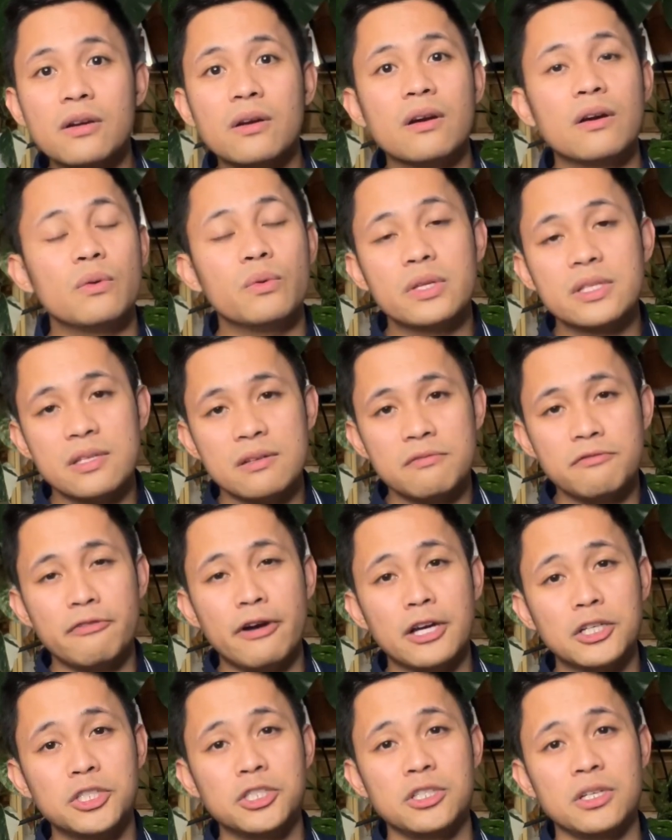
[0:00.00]
or it wasn't
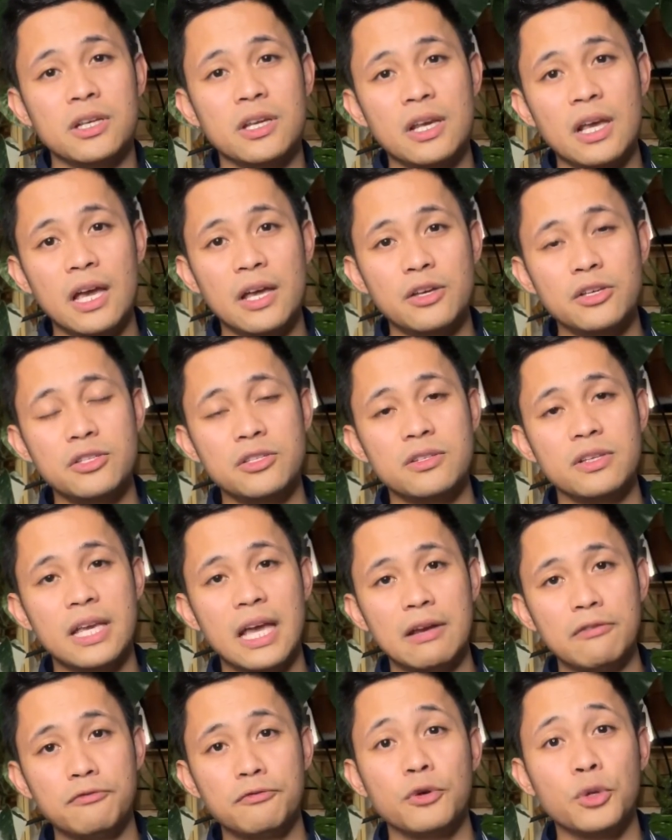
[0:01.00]
functioning, I used to
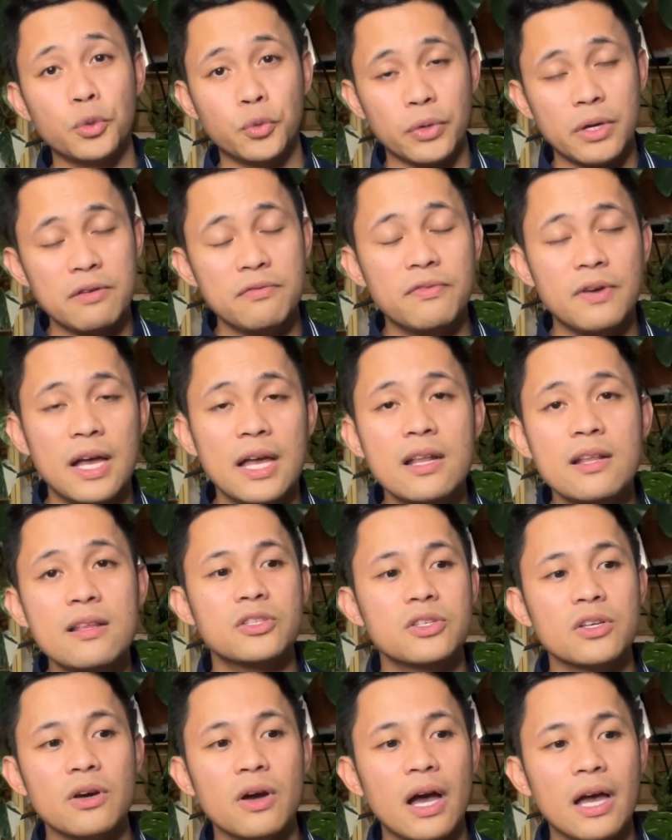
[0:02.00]
get full refund.
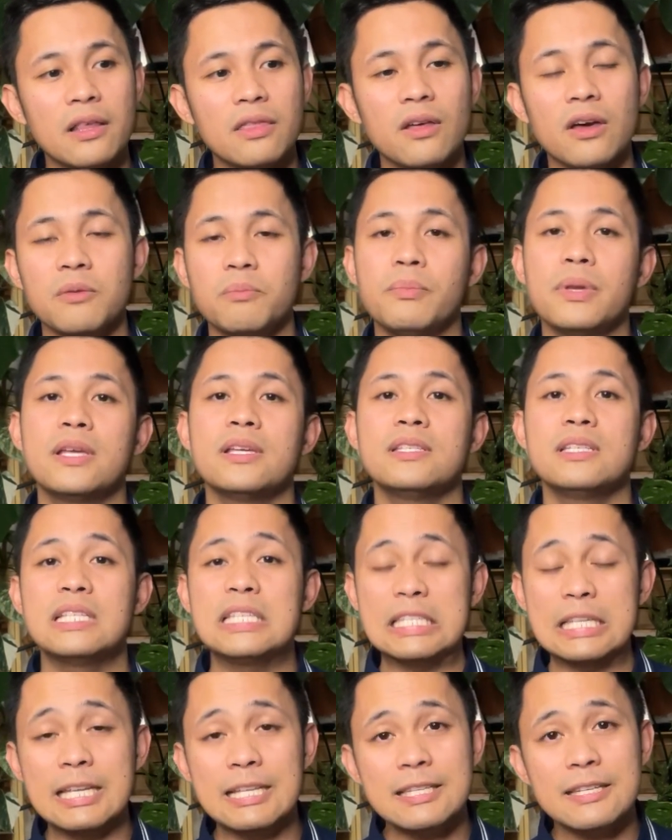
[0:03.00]
So I thought because
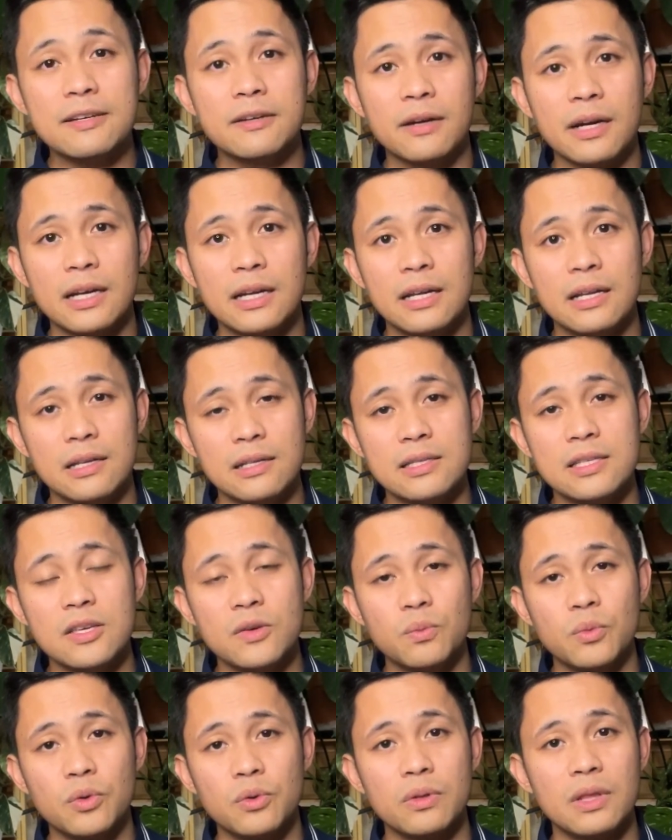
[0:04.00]
it's integrated in
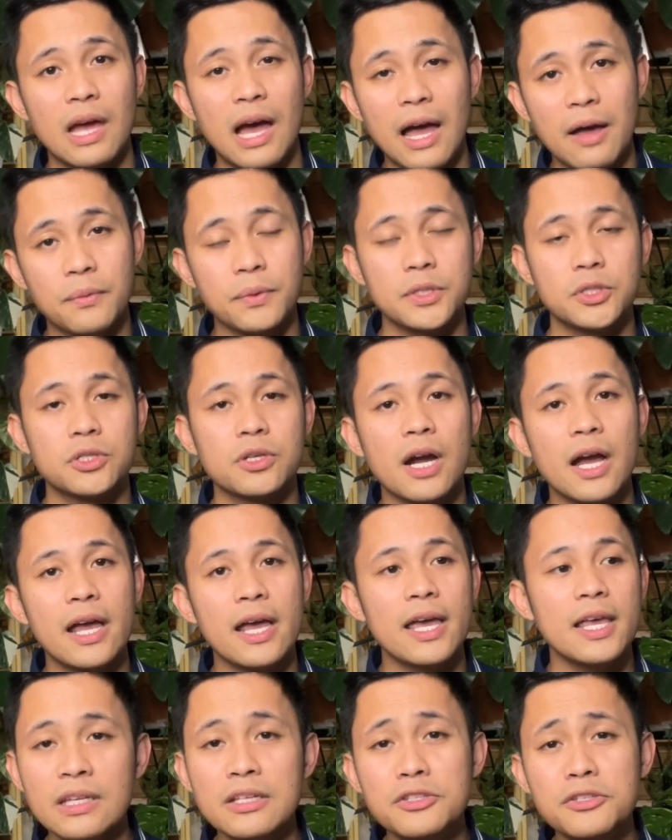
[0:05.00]
Temu that I would try
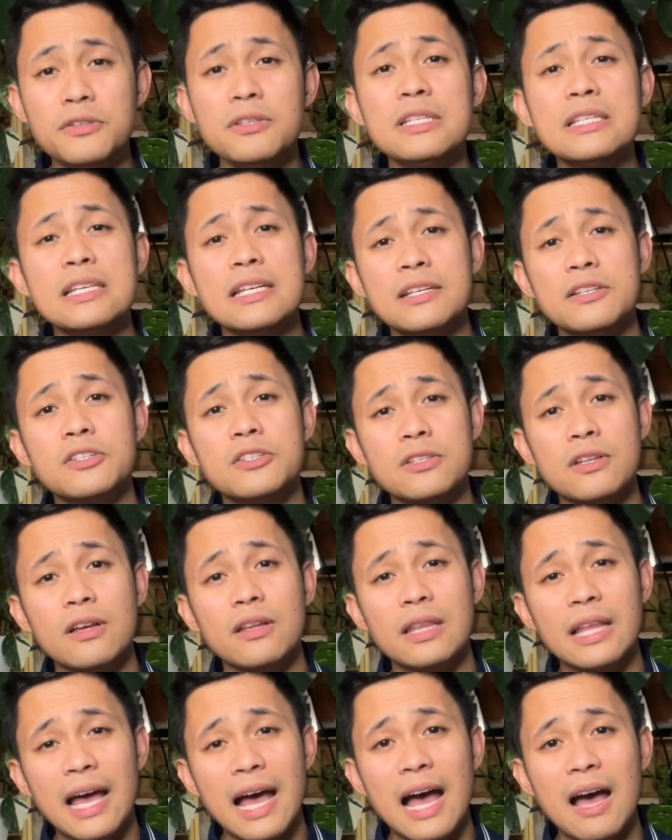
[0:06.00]
it. As soon as I
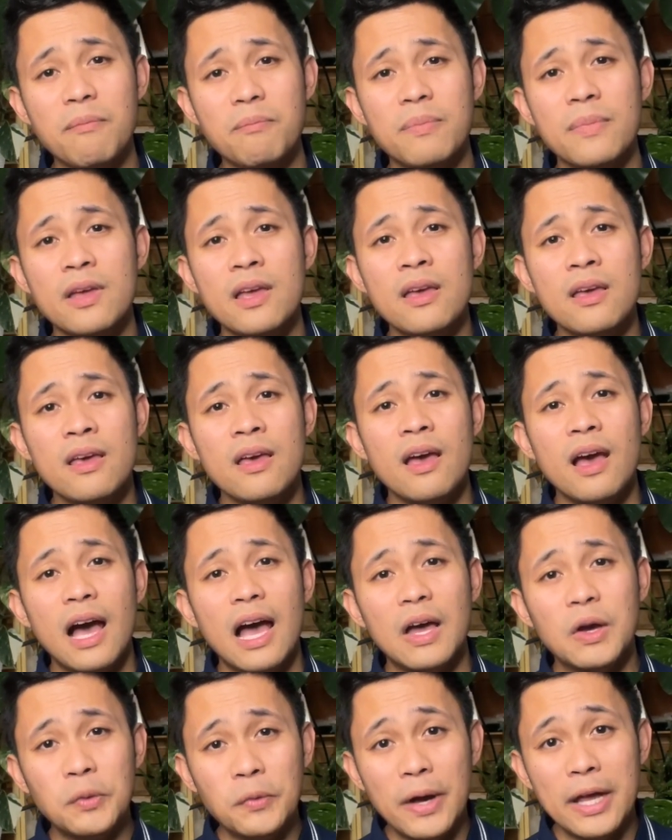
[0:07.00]
installed the app,
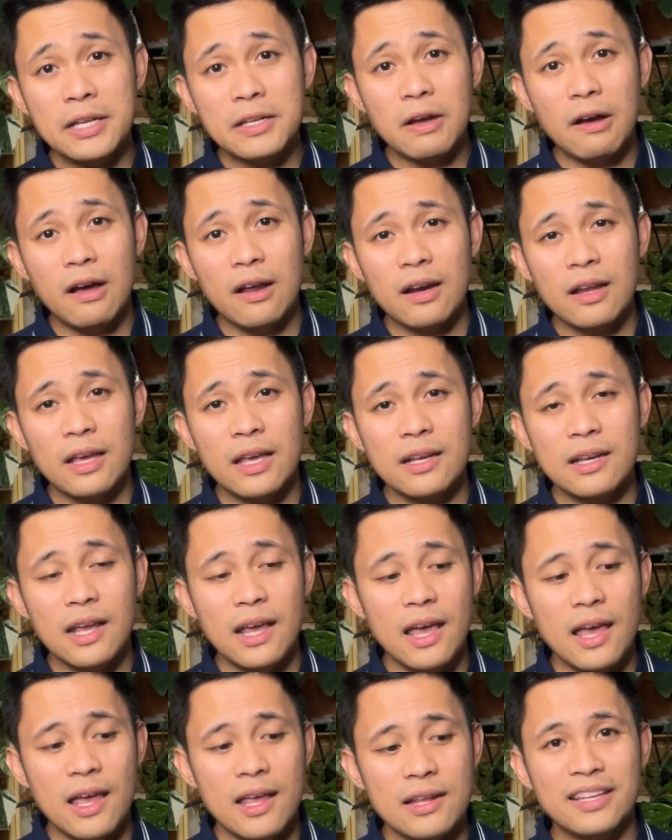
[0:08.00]
I went on it
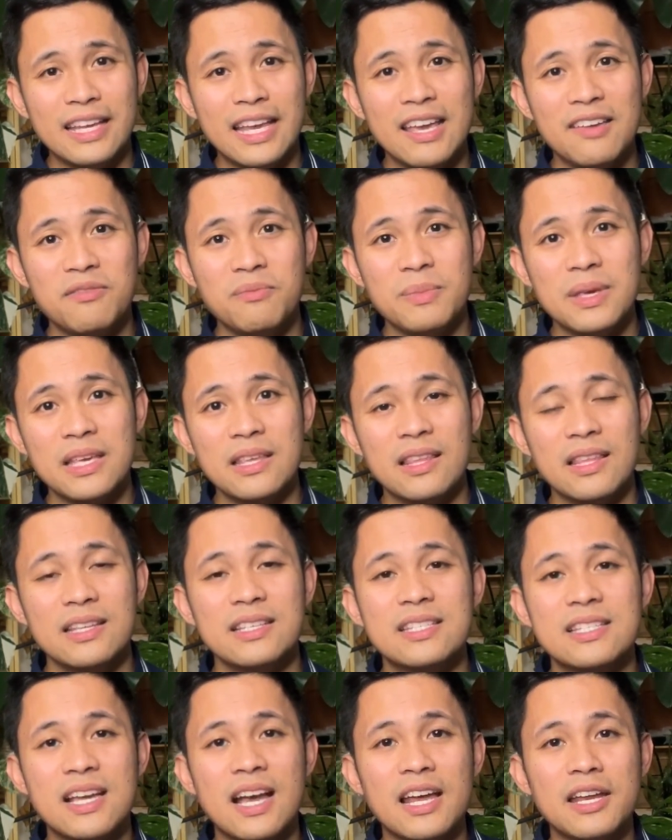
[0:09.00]
and gave me
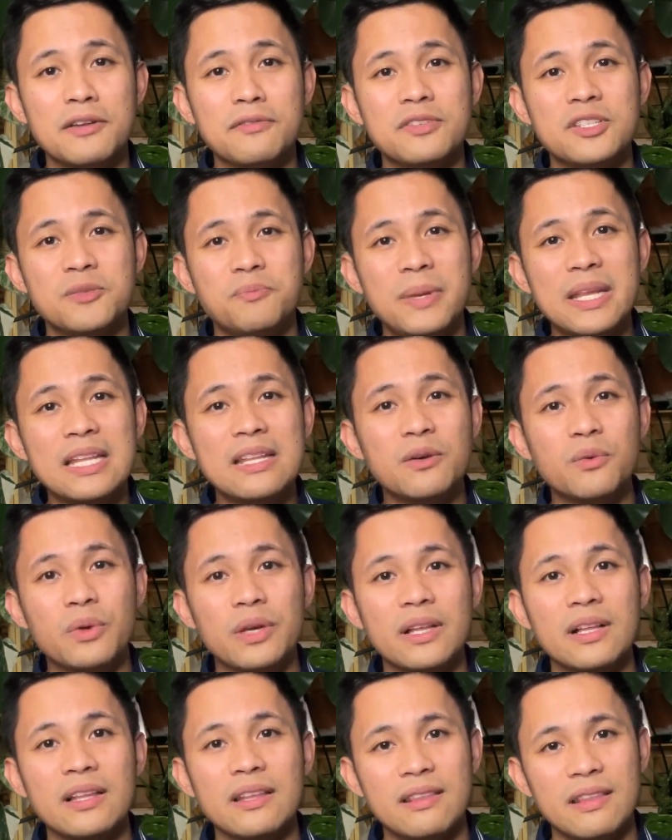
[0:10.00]
this kind of spin the
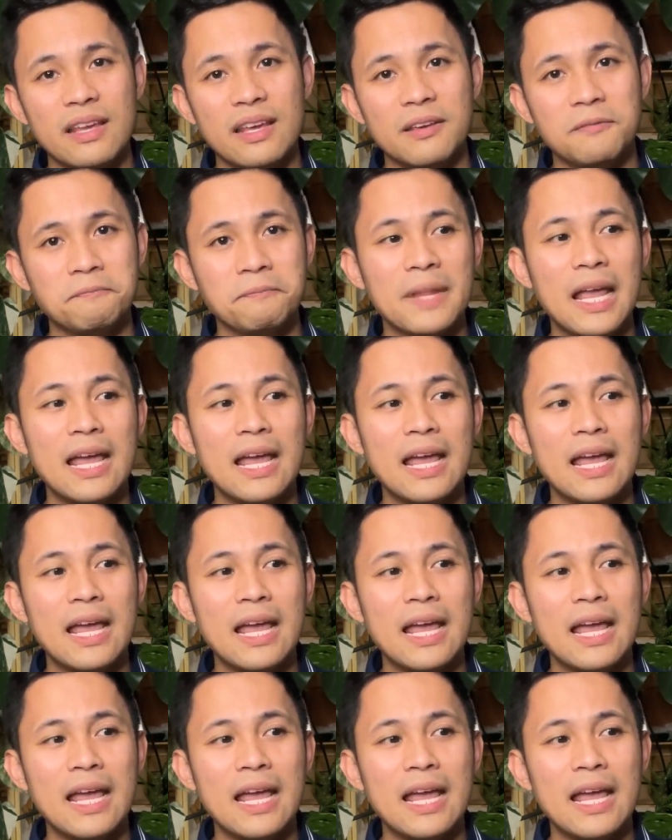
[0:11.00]
wheel thing.